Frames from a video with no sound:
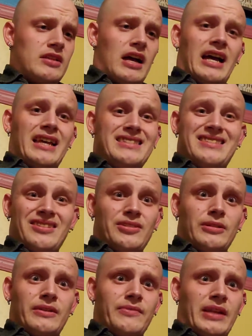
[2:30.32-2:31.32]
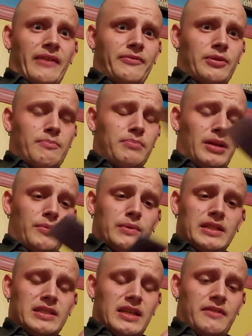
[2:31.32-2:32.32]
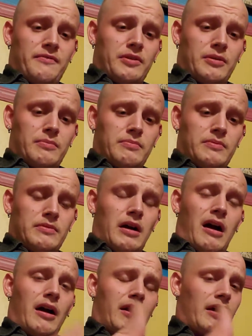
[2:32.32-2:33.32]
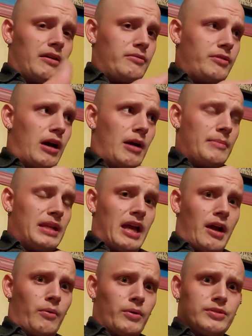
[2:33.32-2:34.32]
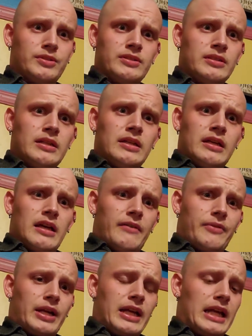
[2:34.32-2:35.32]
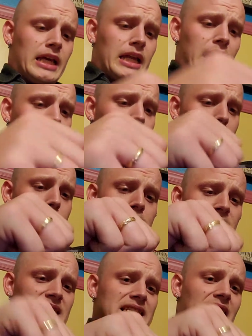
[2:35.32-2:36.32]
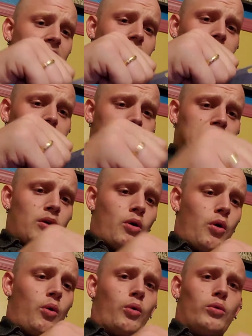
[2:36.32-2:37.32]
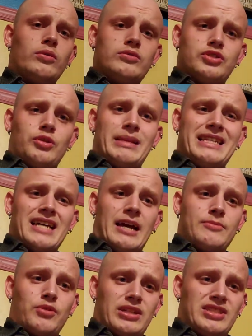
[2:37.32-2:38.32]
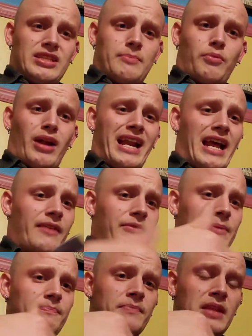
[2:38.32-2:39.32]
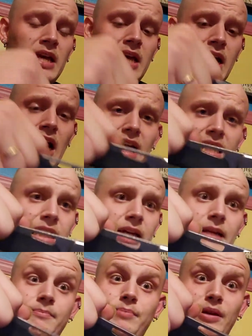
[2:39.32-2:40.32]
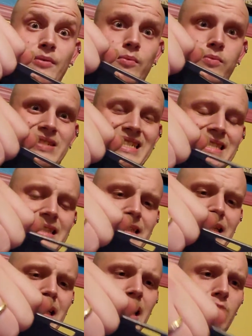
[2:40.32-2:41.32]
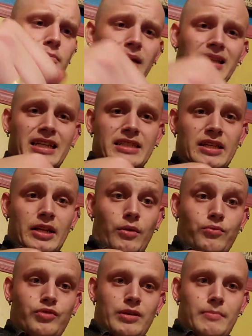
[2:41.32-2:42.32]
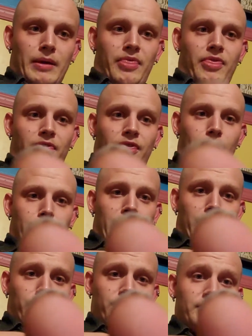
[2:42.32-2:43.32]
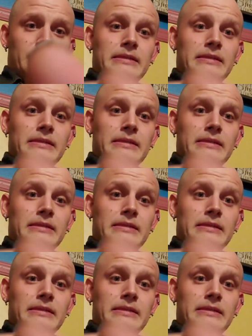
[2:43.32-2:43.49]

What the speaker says: I still, even after playing with this thing for, God, I don't know how many hours after getting it, I miss that hole so many times where I slip right out of it. I can get it pretty decently now, mainly because I don't trim my thumbnails.